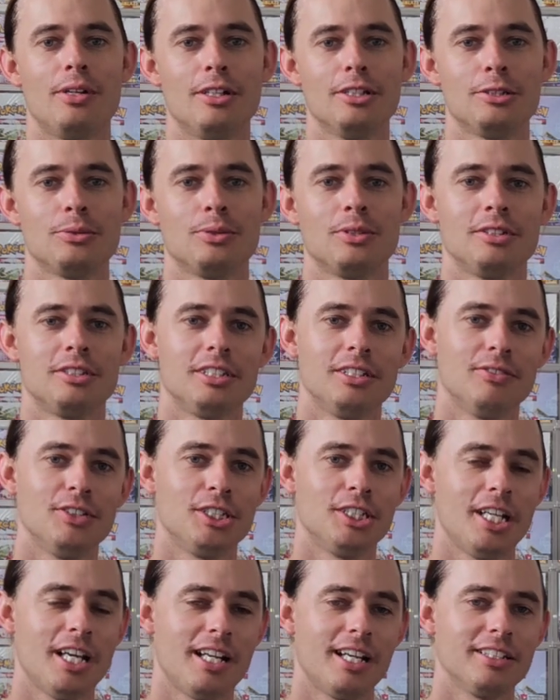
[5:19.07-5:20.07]
I just wanted to give a
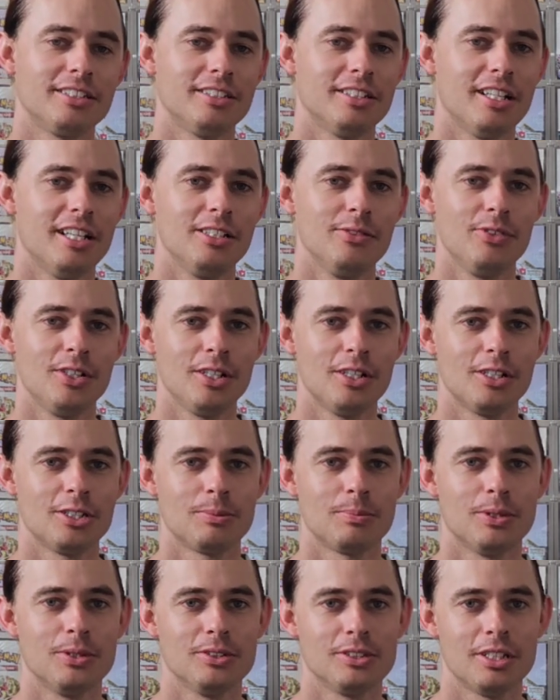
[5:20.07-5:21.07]
shout out to today's video
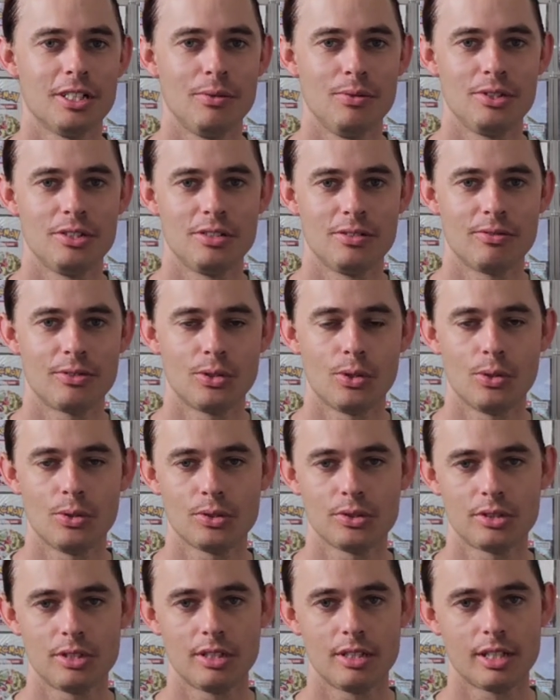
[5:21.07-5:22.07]
sponsor, which is of
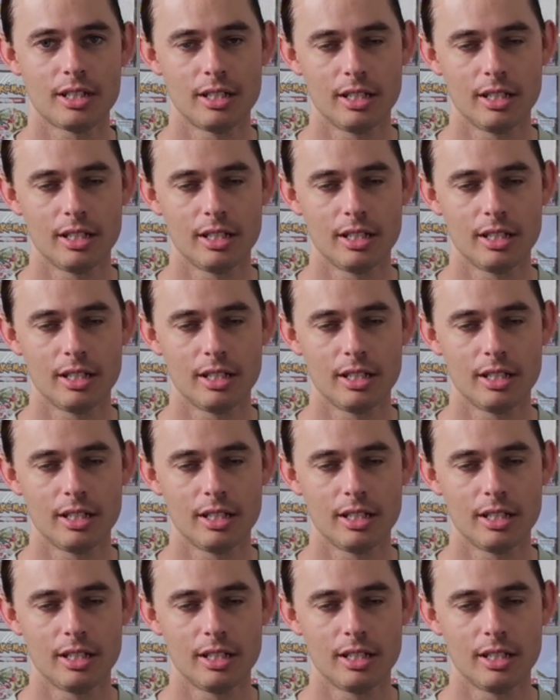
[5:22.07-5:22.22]
course the